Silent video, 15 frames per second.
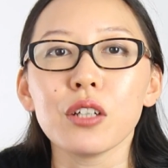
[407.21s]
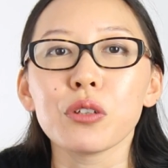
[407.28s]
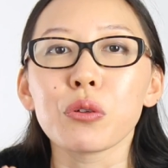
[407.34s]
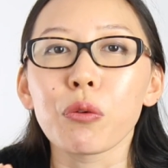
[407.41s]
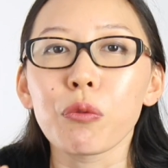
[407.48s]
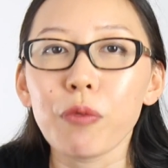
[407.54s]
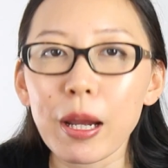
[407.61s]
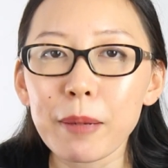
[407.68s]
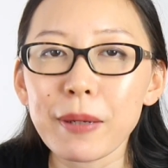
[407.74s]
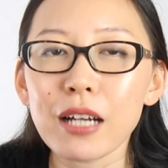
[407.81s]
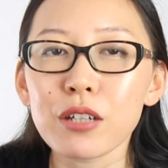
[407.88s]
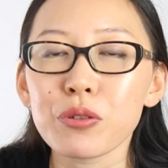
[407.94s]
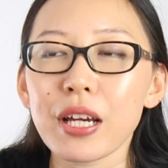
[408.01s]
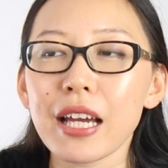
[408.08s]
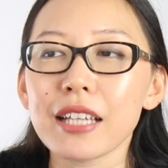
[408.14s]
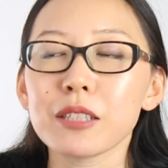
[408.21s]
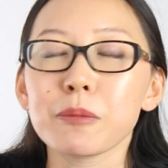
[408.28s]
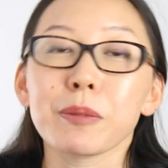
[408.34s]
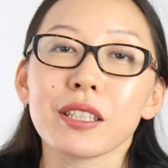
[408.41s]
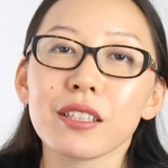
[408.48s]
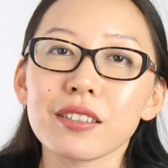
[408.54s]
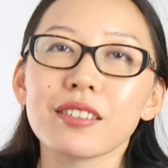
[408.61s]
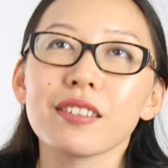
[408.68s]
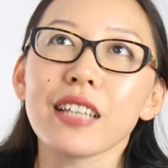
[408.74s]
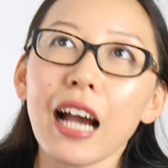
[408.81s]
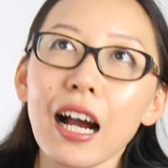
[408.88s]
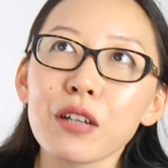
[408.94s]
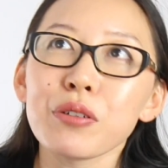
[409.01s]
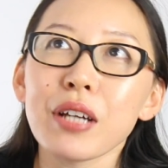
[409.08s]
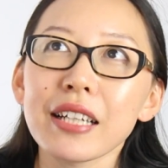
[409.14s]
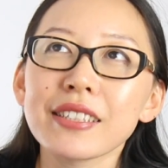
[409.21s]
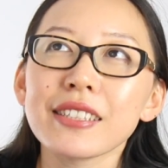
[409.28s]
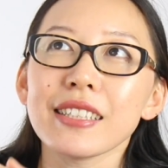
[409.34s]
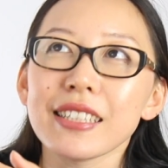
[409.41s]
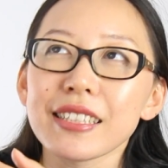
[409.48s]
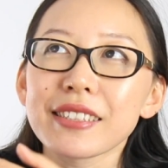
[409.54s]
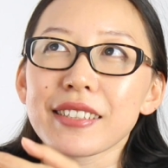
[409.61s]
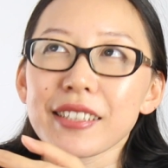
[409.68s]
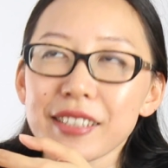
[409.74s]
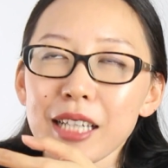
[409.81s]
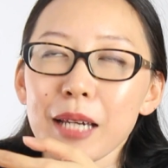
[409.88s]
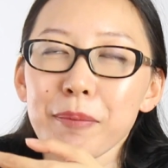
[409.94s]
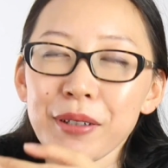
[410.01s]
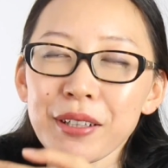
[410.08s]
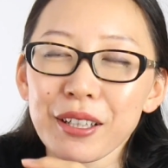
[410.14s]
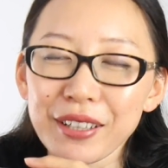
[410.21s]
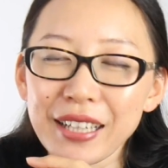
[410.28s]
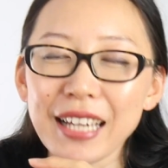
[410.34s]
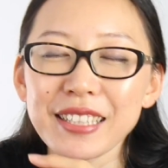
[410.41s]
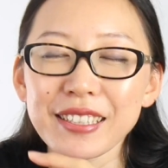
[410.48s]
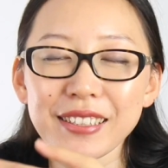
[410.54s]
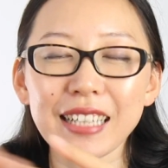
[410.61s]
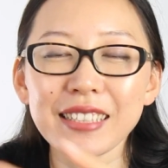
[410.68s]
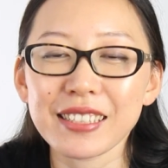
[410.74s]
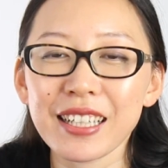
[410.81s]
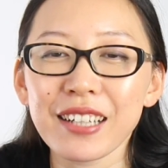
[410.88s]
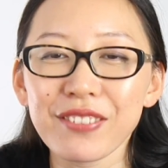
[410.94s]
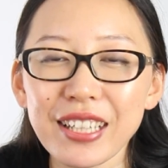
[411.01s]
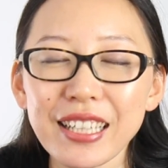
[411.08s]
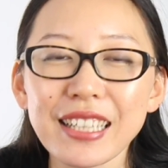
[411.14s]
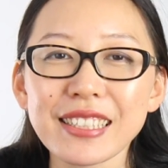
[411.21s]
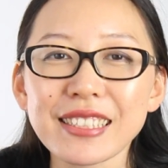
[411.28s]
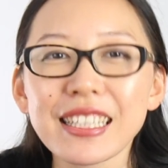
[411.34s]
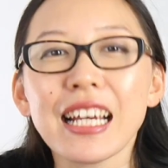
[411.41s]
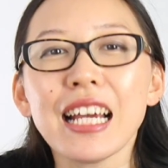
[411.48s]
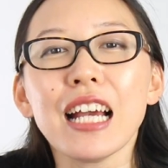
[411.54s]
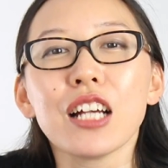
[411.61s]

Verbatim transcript: your web address because the address is the same location that's the convenience